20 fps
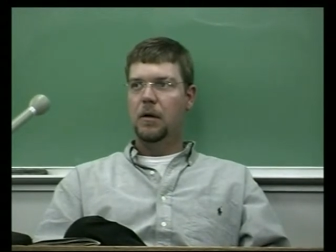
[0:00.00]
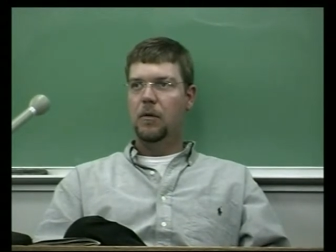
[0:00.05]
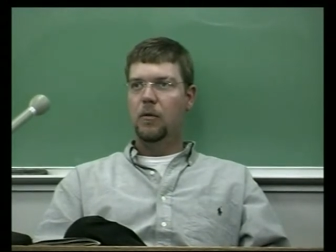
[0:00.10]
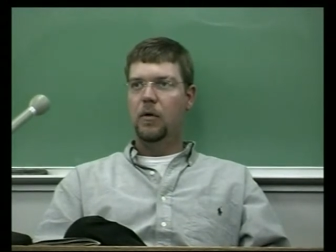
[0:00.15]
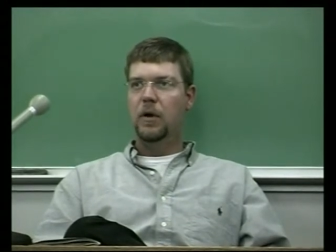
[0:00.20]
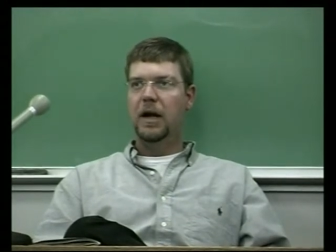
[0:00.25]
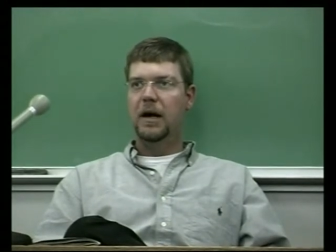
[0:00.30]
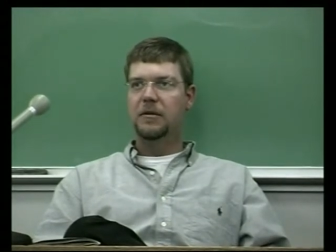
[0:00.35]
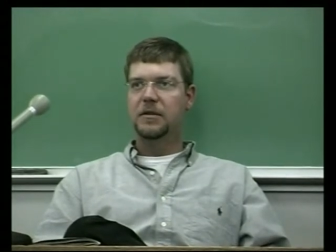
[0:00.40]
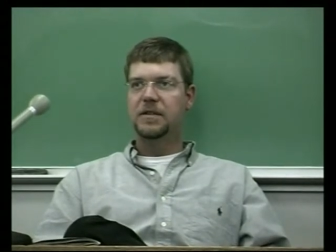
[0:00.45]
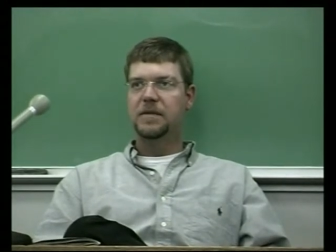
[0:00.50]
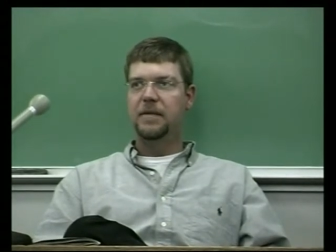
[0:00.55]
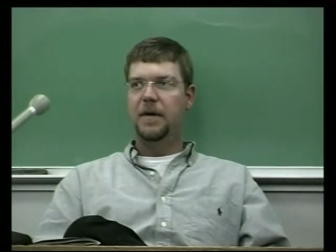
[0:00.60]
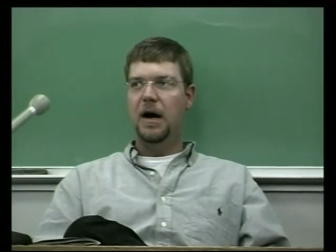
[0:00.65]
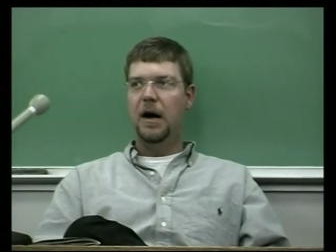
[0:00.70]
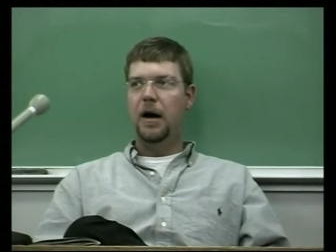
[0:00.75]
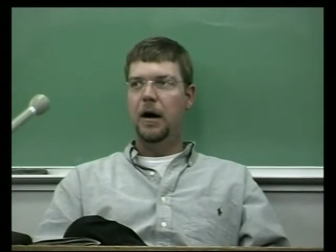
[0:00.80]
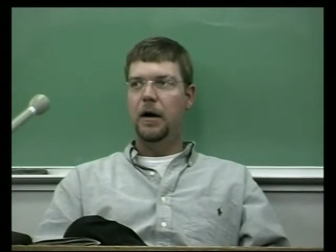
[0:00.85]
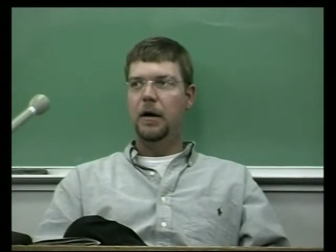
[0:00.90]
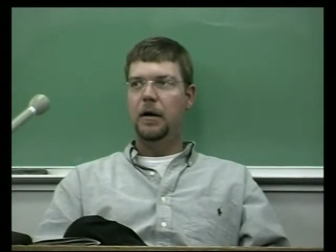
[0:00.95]
When I was
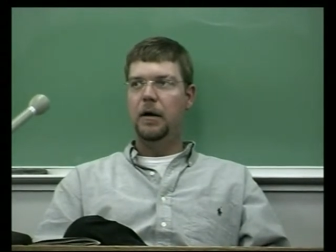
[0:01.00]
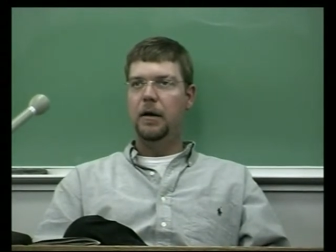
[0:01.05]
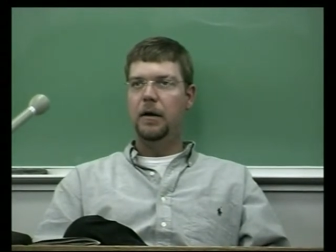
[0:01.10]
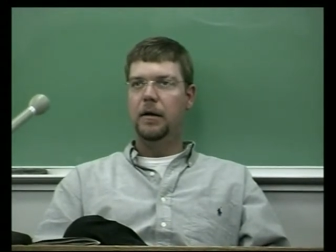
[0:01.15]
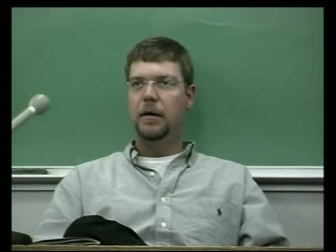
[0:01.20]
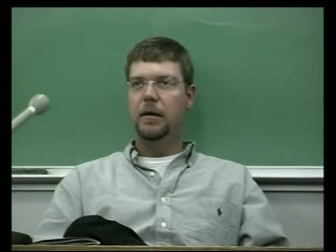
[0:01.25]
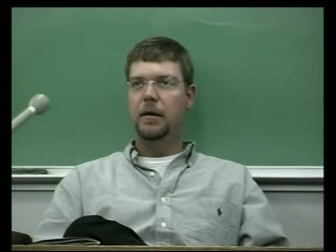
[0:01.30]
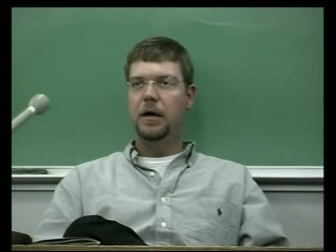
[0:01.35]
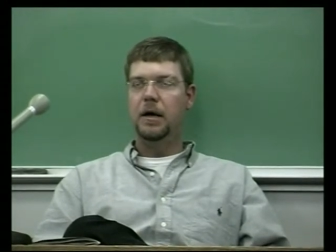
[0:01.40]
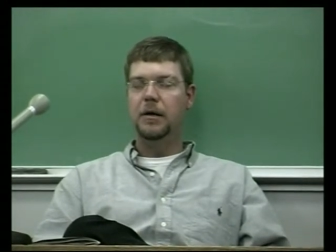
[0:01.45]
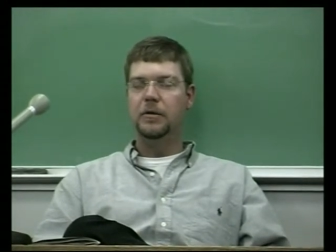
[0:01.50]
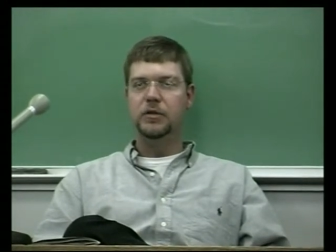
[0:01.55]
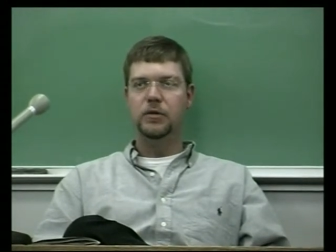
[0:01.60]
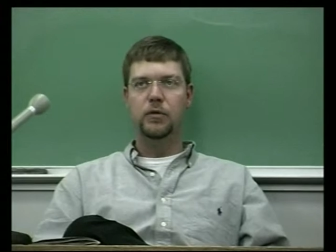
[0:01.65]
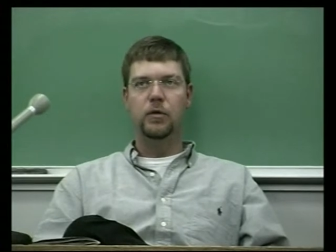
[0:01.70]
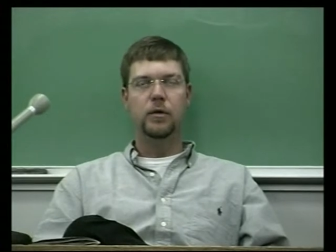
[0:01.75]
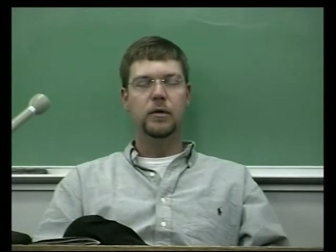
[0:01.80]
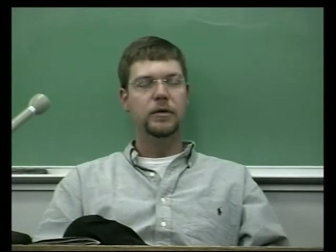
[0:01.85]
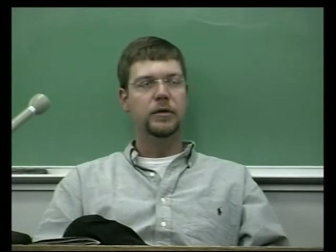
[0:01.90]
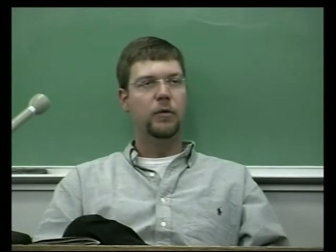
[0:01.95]
fired, I was
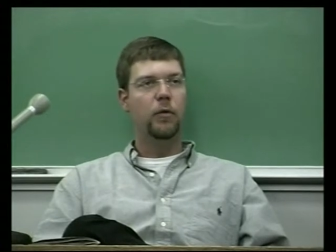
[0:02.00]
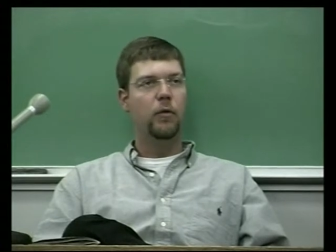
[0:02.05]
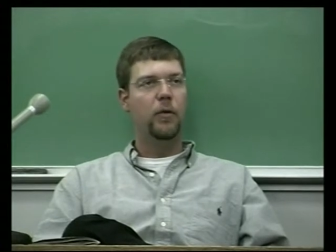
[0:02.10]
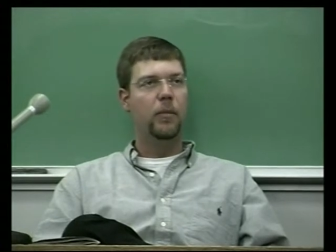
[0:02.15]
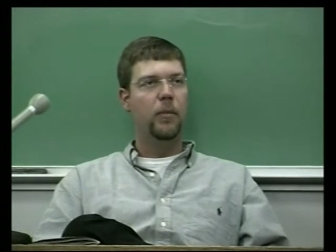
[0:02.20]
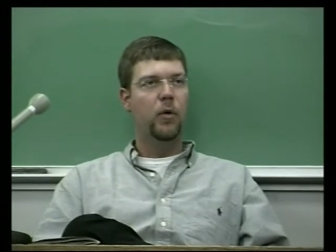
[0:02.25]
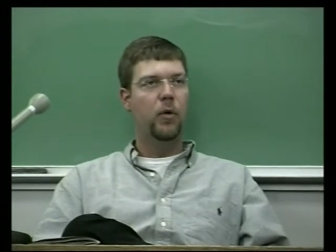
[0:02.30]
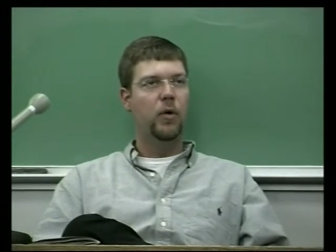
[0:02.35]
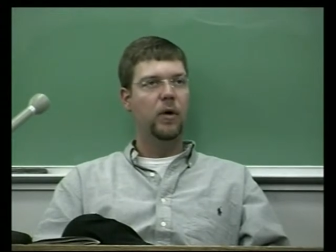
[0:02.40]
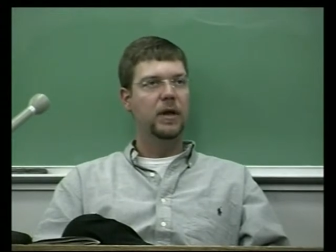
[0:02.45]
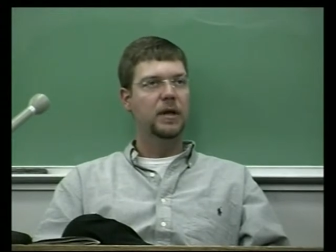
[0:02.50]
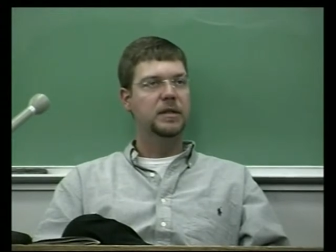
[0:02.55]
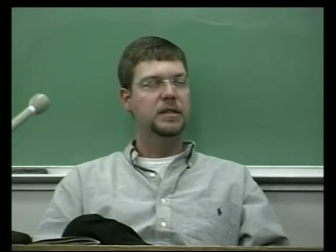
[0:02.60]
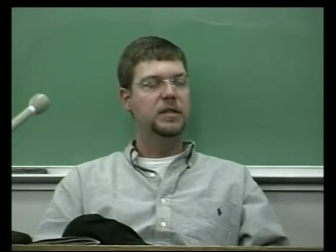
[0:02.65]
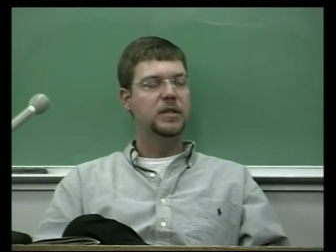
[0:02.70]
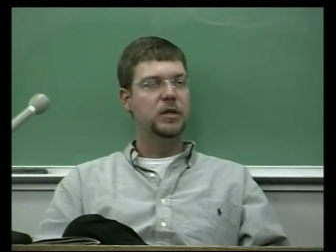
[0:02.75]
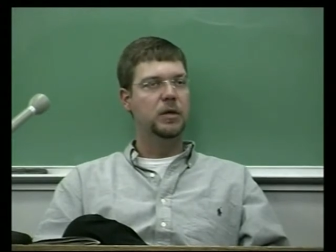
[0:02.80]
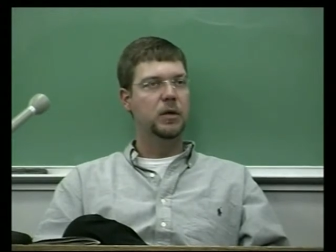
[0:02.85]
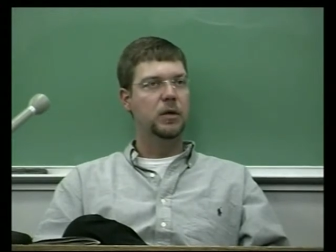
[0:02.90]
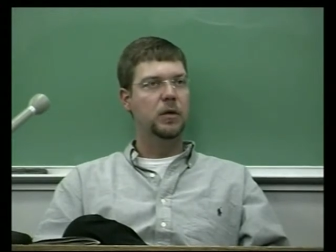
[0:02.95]
ordered to report
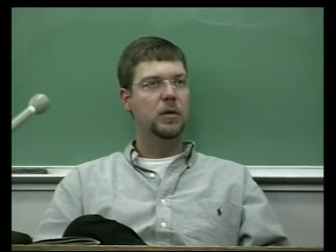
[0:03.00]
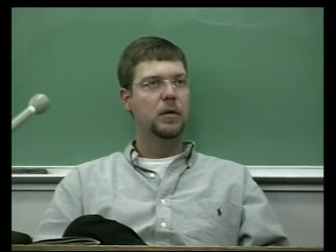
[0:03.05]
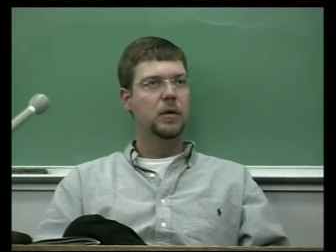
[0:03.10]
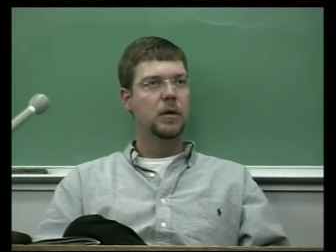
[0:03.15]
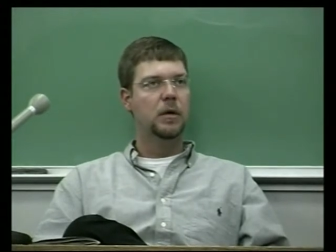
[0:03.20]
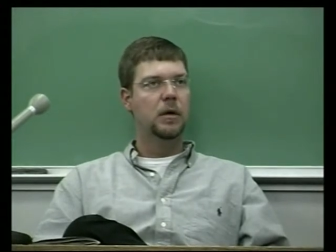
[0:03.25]
into